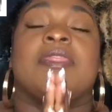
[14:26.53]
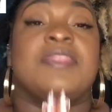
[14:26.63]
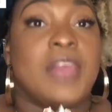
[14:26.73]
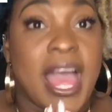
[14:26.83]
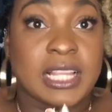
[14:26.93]

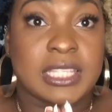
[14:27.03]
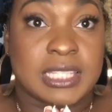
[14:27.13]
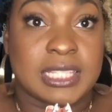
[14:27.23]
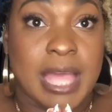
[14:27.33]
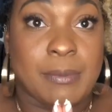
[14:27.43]
That's
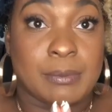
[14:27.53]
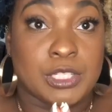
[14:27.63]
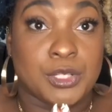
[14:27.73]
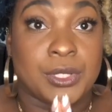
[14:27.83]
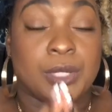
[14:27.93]
the type of
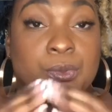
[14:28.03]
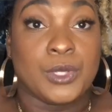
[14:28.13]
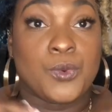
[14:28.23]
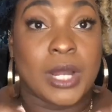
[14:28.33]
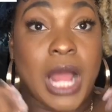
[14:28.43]
material
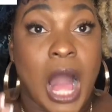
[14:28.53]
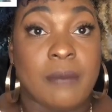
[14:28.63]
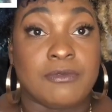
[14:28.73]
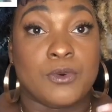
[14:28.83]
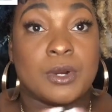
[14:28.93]
you want to
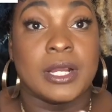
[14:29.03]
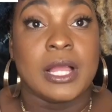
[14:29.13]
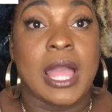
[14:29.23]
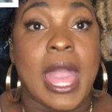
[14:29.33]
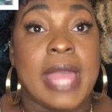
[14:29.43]
opt for,
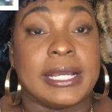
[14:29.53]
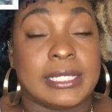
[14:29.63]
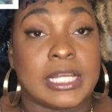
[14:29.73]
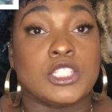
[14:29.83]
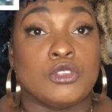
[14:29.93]
and it
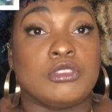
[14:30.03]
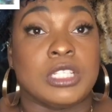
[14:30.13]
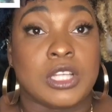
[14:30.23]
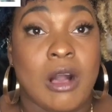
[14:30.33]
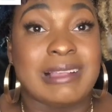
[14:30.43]
does
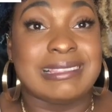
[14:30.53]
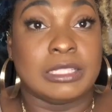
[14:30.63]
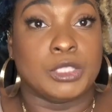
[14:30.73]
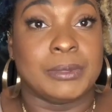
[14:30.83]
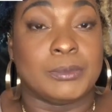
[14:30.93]
usually cost a
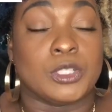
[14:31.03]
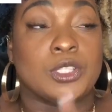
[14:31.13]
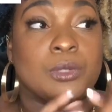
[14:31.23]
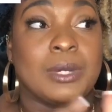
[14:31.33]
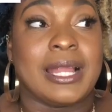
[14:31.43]
little bit more. So
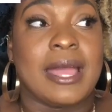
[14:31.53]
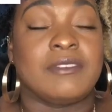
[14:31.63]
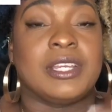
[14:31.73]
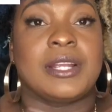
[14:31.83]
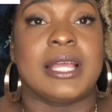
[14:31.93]
the one I have
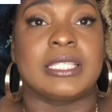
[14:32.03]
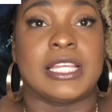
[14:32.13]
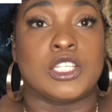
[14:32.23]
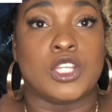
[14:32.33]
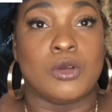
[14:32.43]
in here has like
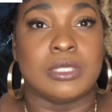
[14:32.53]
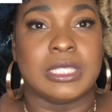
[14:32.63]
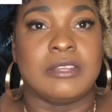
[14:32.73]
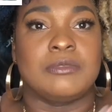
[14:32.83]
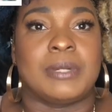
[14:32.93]
no
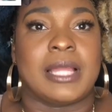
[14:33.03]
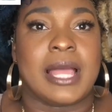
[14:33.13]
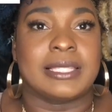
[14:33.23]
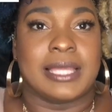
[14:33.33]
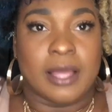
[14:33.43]
sleeves, but it
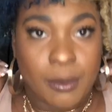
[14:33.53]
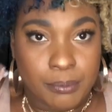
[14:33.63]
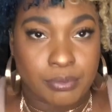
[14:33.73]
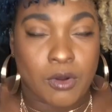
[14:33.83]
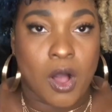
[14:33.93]
has like
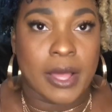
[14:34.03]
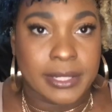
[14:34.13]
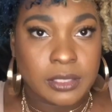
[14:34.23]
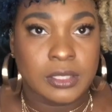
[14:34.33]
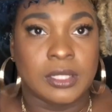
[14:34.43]
broad
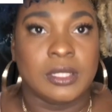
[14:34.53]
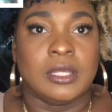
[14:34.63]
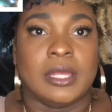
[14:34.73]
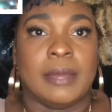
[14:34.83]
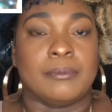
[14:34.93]

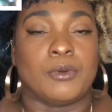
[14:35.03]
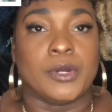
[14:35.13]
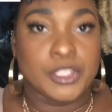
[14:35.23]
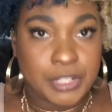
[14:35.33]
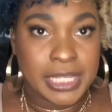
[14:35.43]

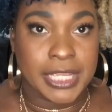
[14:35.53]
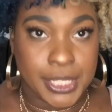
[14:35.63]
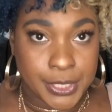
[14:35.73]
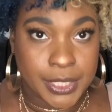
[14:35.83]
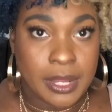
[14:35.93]
embroidery
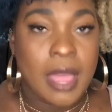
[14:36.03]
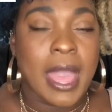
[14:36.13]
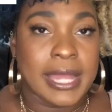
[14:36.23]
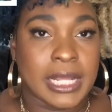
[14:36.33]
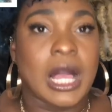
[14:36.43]
here,
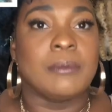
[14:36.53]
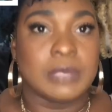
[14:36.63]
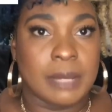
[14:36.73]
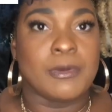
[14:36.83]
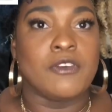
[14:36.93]
and it
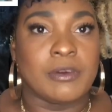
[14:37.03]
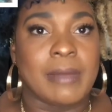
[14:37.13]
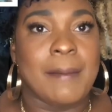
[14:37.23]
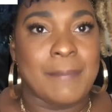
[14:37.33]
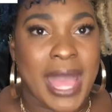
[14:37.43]
comes up over
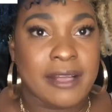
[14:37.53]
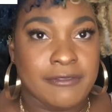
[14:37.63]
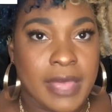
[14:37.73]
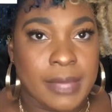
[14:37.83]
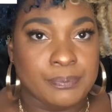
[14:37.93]
my back
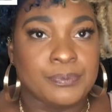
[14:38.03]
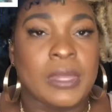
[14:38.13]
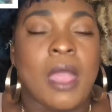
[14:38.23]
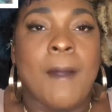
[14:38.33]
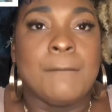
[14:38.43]
fat,
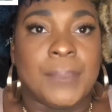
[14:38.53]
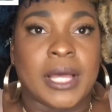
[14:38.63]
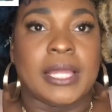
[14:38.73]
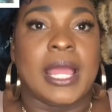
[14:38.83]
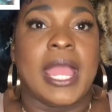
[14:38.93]

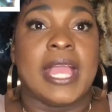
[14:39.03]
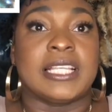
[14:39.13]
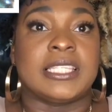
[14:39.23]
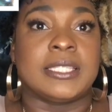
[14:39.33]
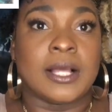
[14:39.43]
but it
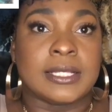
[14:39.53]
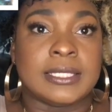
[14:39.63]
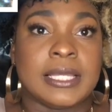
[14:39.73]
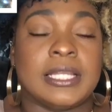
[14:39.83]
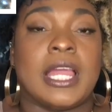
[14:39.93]

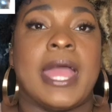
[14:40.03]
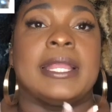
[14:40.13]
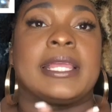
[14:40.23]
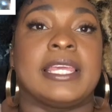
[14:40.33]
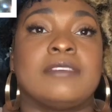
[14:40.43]
sucks in and
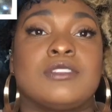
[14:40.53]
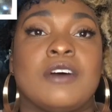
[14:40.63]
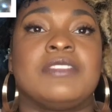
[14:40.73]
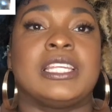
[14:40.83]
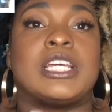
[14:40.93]
it gives
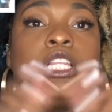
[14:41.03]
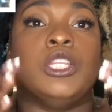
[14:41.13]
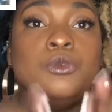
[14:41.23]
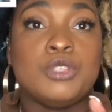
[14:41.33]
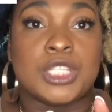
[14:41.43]
off the
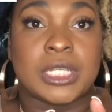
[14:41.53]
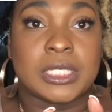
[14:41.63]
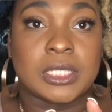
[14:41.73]
illusion